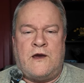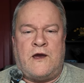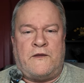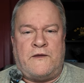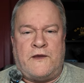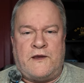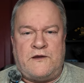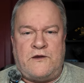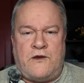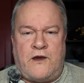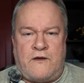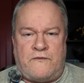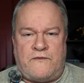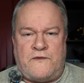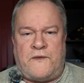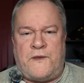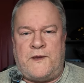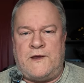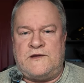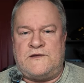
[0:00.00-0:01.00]
And then you have
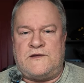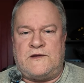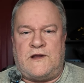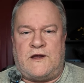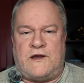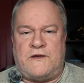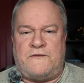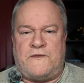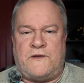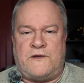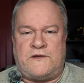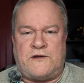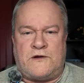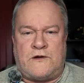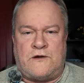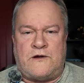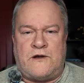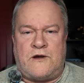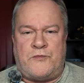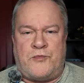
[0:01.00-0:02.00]
the things in life that
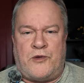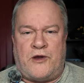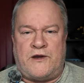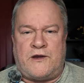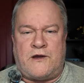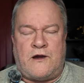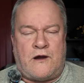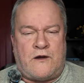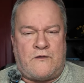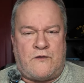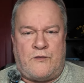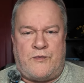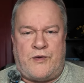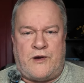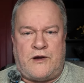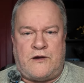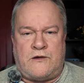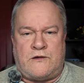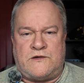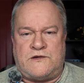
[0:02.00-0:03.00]
turn up, like car
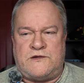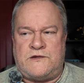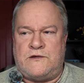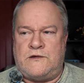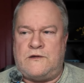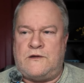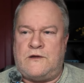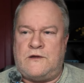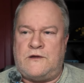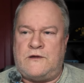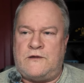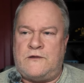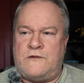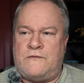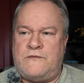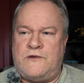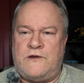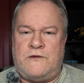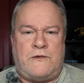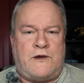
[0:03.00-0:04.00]
repairs.
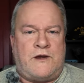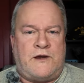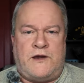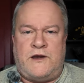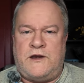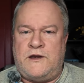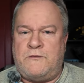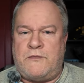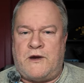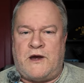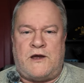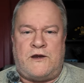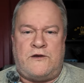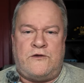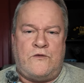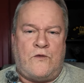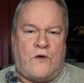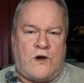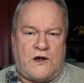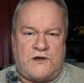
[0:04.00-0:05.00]
Um, you might need to buy a
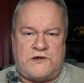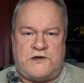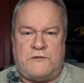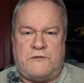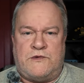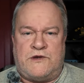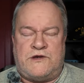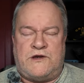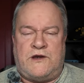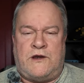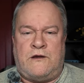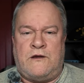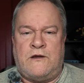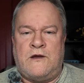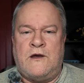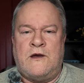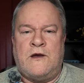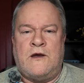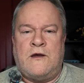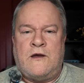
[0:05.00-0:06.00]
new washing machine.
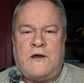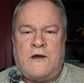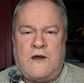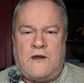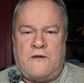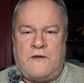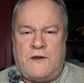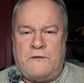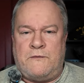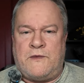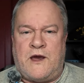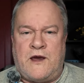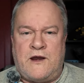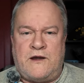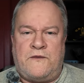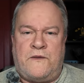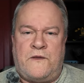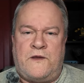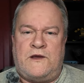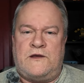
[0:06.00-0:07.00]
And them
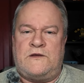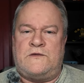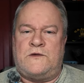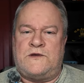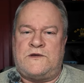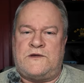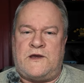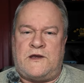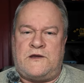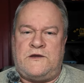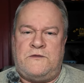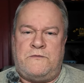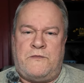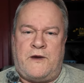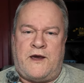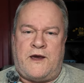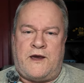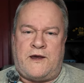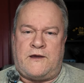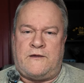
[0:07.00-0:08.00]
kind of things will set you
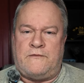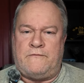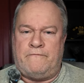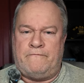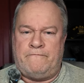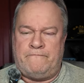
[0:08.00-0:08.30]
back.